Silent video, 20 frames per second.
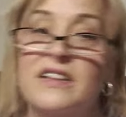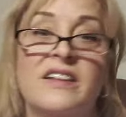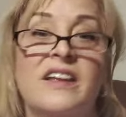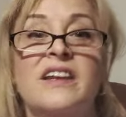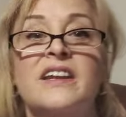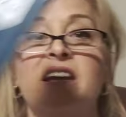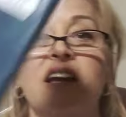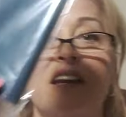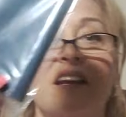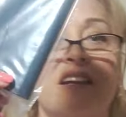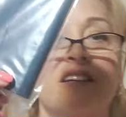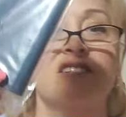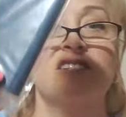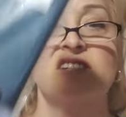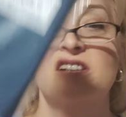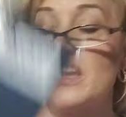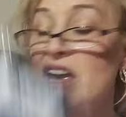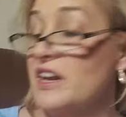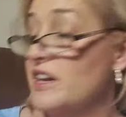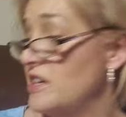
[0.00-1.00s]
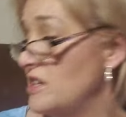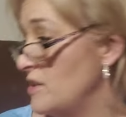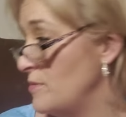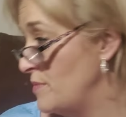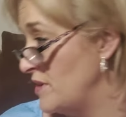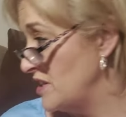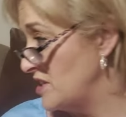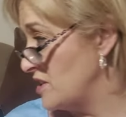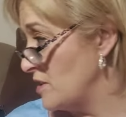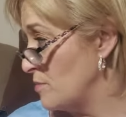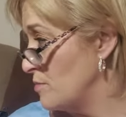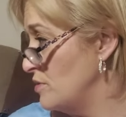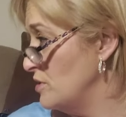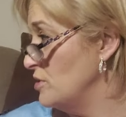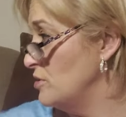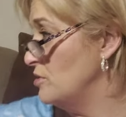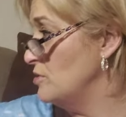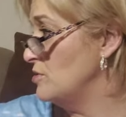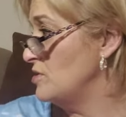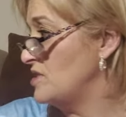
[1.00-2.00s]
And then again, I just got it in the basic
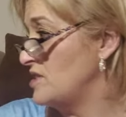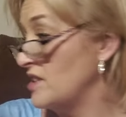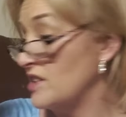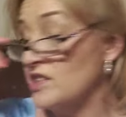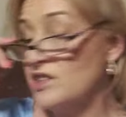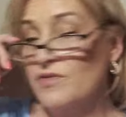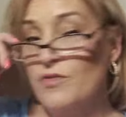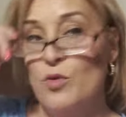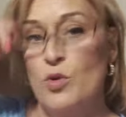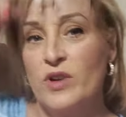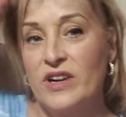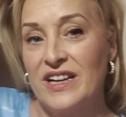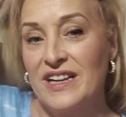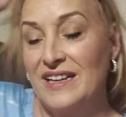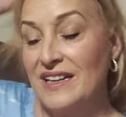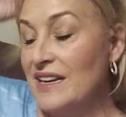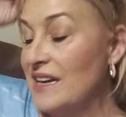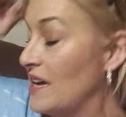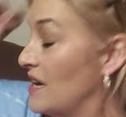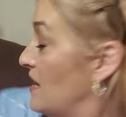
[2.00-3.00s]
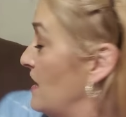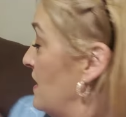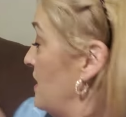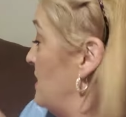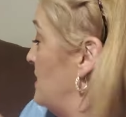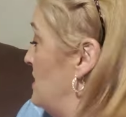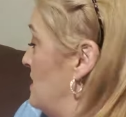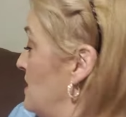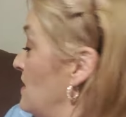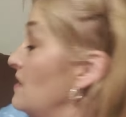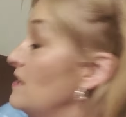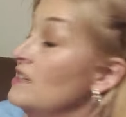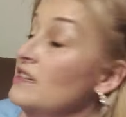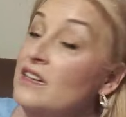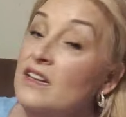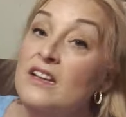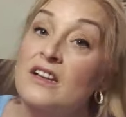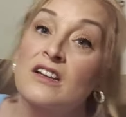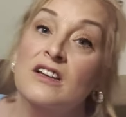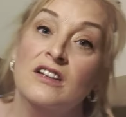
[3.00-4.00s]
blue,
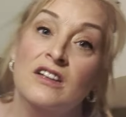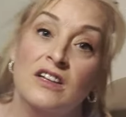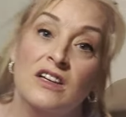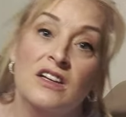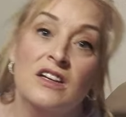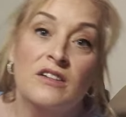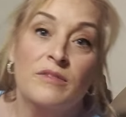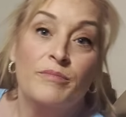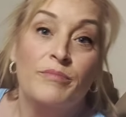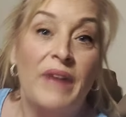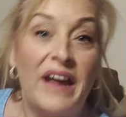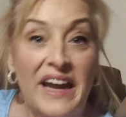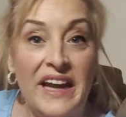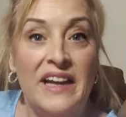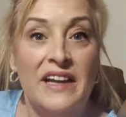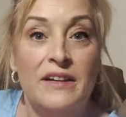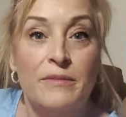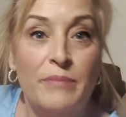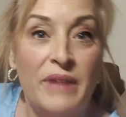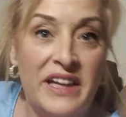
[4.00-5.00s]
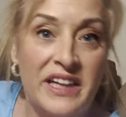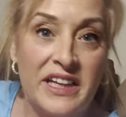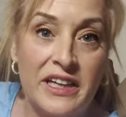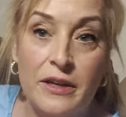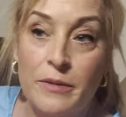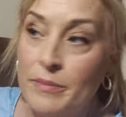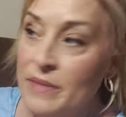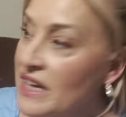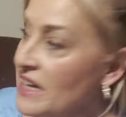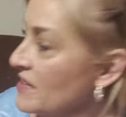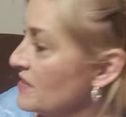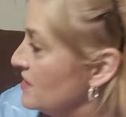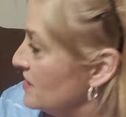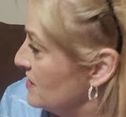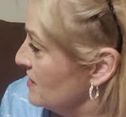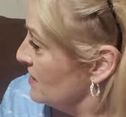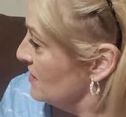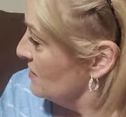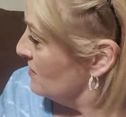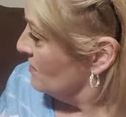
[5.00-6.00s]
$6.49. Man, making a
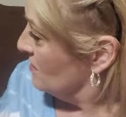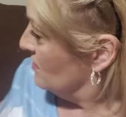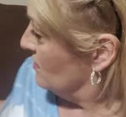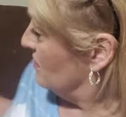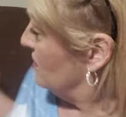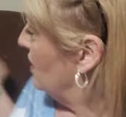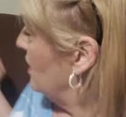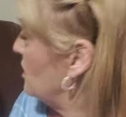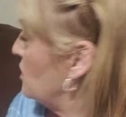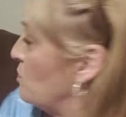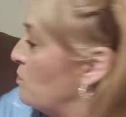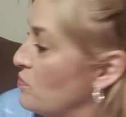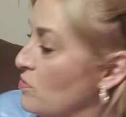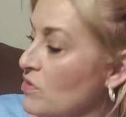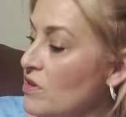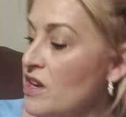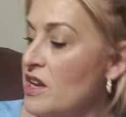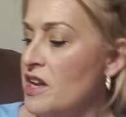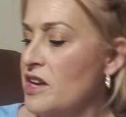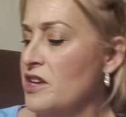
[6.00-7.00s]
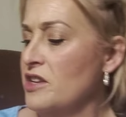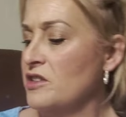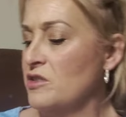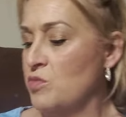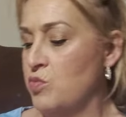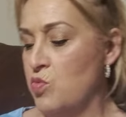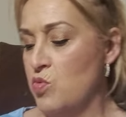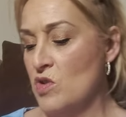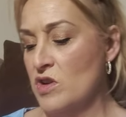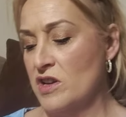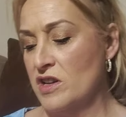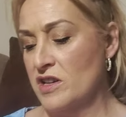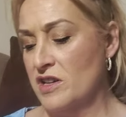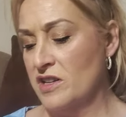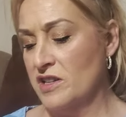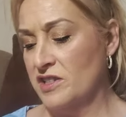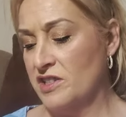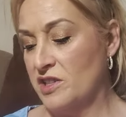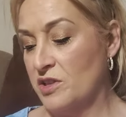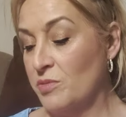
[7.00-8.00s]
mess. Next product
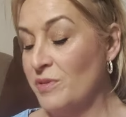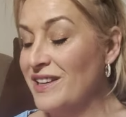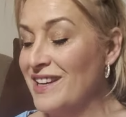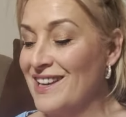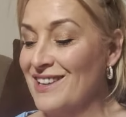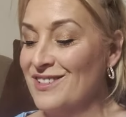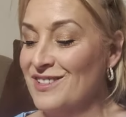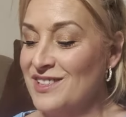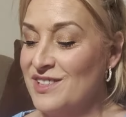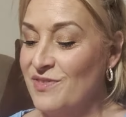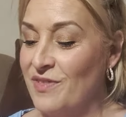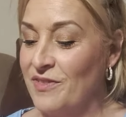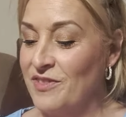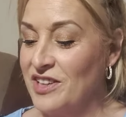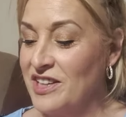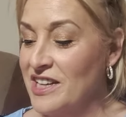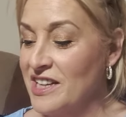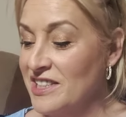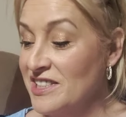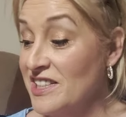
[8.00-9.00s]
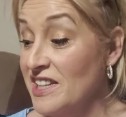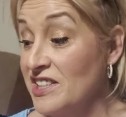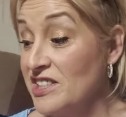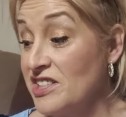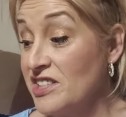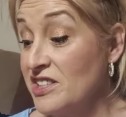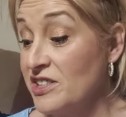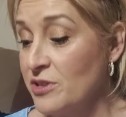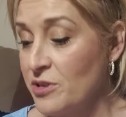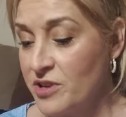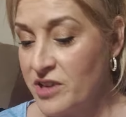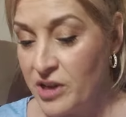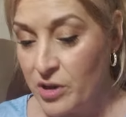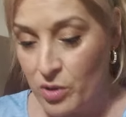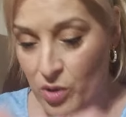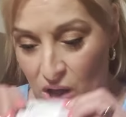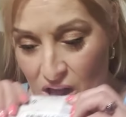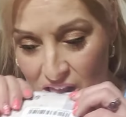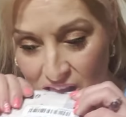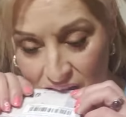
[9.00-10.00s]
was $3.59. These are
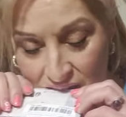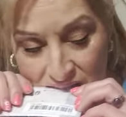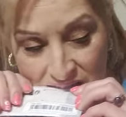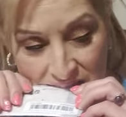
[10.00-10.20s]
cute.